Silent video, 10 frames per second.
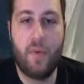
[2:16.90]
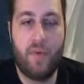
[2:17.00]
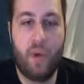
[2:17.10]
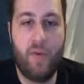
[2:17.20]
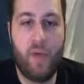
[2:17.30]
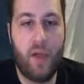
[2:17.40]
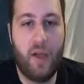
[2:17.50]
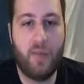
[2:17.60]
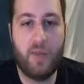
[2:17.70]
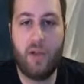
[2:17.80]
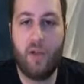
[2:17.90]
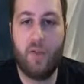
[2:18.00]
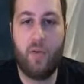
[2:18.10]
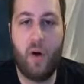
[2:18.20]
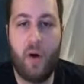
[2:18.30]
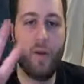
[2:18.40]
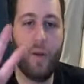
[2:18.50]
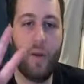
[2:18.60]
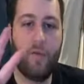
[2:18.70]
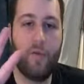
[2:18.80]
Perfect items to look for.
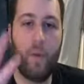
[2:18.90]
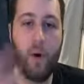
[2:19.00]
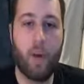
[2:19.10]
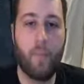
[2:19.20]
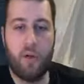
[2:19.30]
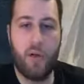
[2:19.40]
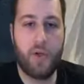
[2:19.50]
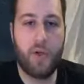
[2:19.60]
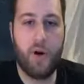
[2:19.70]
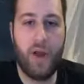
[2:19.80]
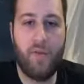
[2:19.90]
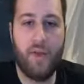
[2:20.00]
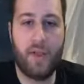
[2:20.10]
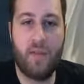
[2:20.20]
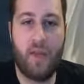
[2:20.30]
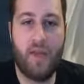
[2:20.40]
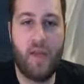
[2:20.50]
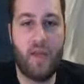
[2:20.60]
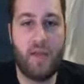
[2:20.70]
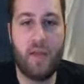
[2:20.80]
Number 4, the return on investment on
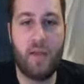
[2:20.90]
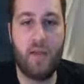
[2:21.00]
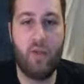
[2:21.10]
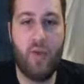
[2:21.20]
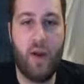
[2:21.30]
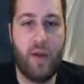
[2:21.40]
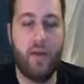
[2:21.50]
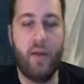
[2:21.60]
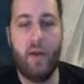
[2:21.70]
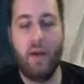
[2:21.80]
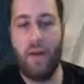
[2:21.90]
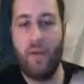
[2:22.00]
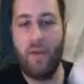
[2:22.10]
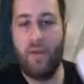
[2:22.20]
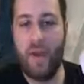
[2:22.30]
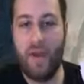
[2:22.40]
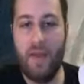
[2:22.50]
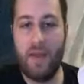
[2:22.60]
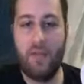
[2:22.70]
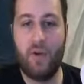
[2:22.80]
these is great. I mean, if I
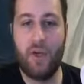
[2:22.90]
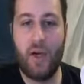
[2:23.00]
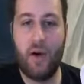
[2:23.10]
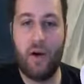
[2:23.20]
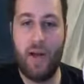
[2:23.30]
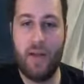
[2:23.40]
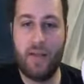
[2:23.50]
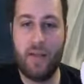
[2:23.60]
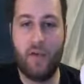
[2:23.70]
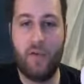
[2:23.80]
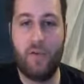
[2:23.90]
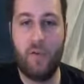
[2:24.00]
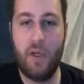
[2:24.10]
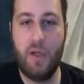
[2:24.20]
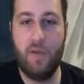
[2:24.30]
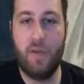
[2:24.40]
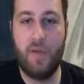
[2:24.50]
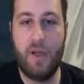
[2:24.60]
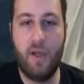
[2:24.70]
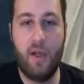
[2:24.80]
get this for $1 and I can sell it for 40 to
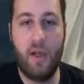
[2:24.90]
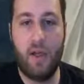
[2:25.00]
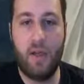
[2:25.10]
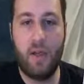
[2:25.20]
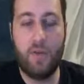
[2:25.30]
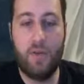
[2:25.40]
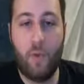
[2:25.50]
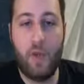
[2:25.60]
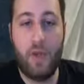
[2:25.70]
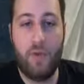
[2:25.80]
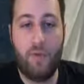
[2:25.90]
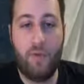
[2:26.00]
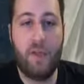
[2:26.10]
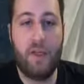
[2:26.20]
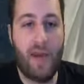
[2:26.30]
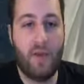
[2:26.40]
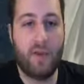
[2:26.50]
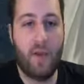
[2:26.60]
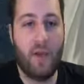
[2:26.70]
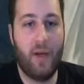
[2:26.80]
50, that's 40 to 50
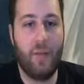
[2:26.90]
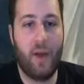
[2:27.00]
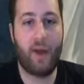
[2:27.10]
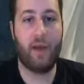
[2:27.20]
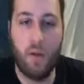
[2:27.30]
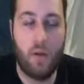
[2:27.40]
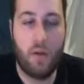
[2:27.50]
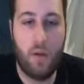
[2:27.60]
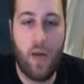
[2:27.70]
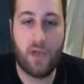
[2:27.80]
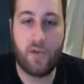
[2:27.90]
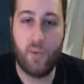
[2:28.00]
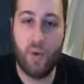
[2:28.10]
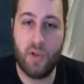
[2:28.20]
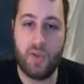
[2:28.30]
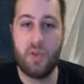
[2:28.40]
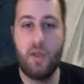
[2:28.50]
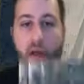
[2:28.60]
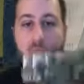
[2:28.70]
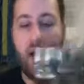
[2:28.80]
times my money back. As for books,
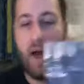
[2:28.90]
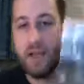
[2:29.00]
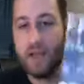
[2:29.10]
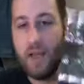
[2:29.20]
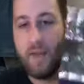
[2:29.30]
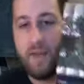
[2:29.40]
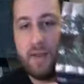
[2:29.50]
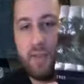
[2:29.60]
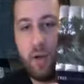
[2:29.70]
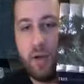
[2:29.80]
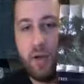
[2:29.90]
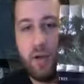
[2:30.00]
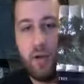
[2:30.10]
I just got this book